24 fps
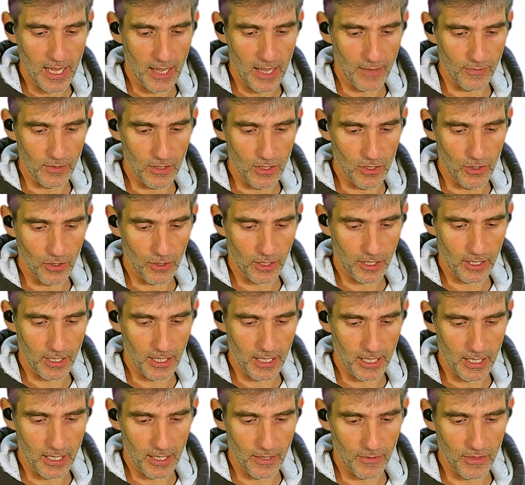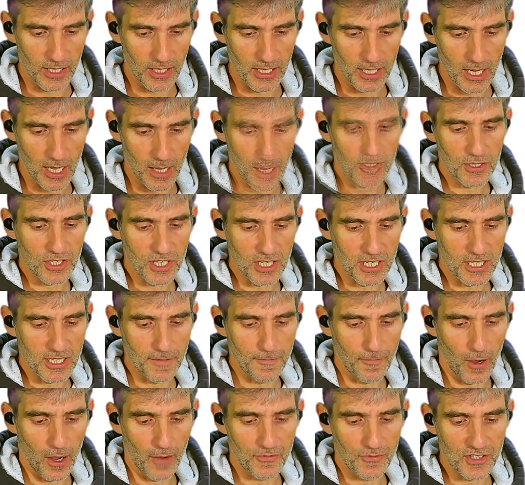have a look here, the
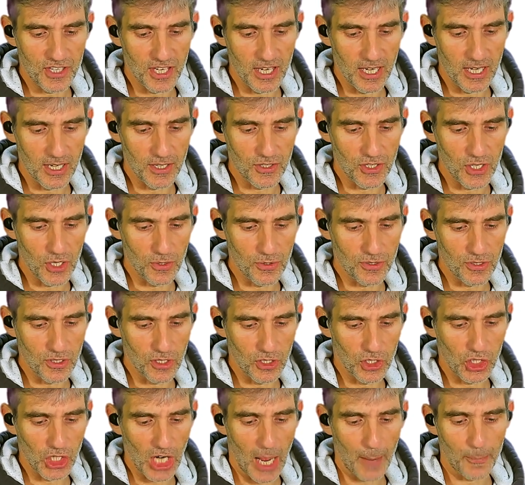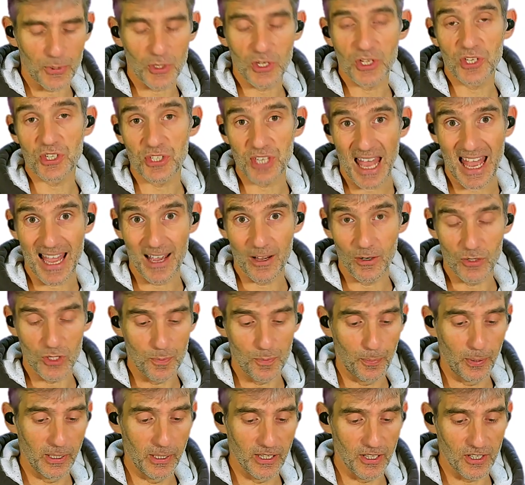65Ts use the Jabra
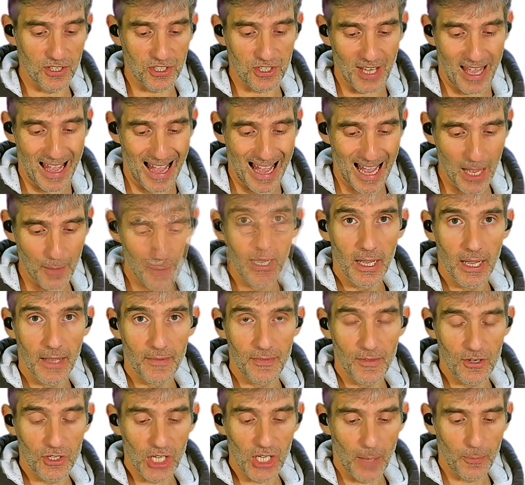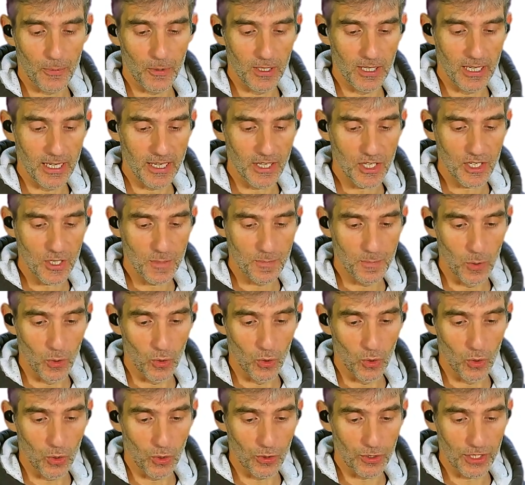Sound Plus app, and the Jabra Elite
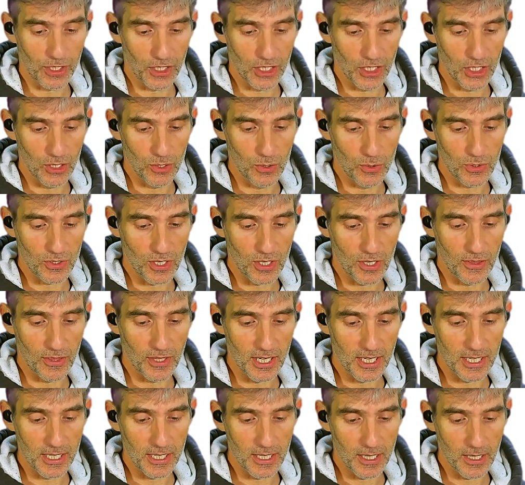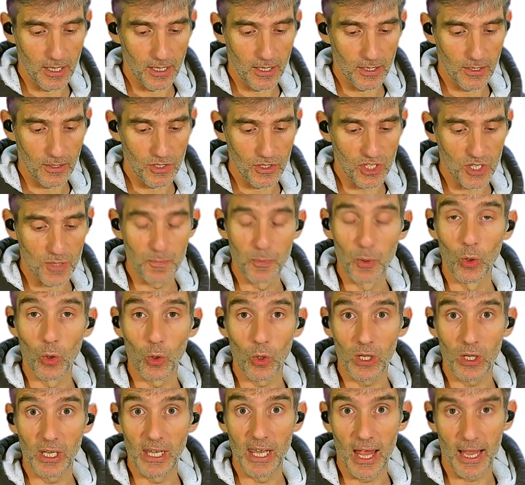Sport use the
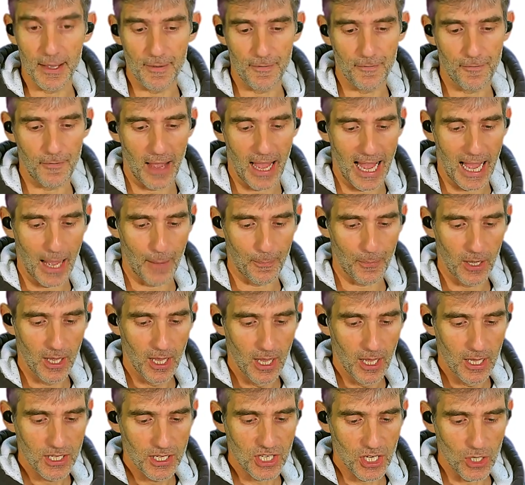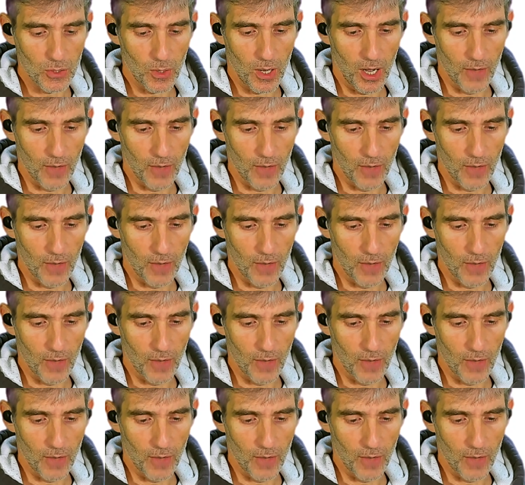Sport Life app. So